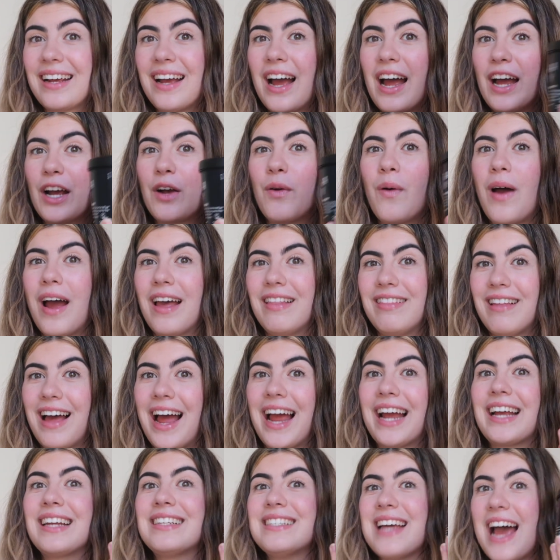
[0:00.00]
I quite
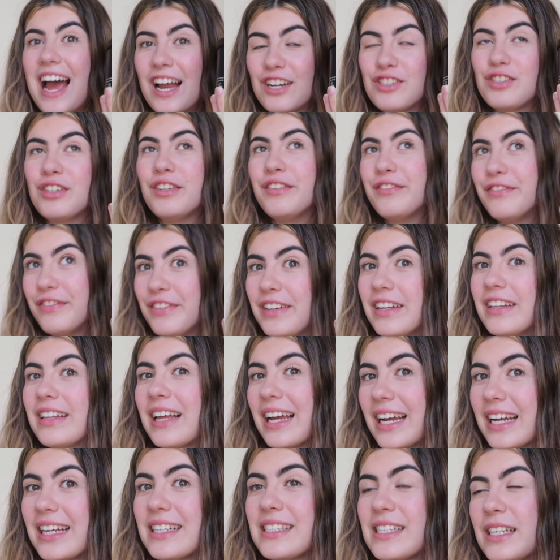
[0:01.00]
like to actually feel
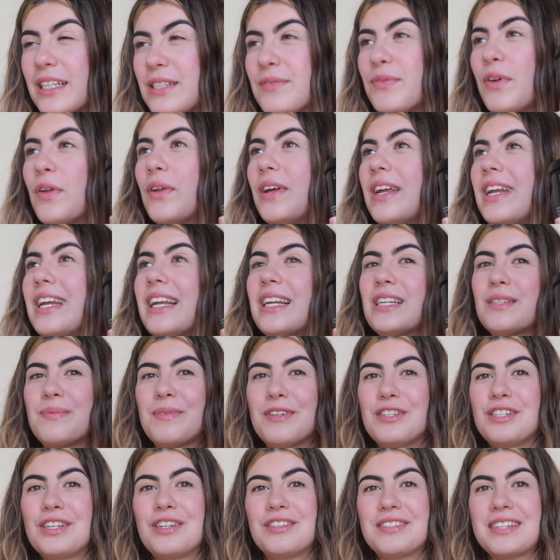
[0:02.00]
like it's exfoliating,
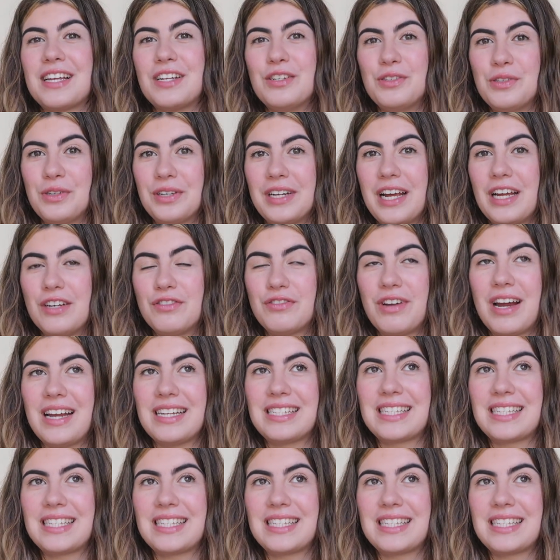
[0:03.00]
especially because I do get dry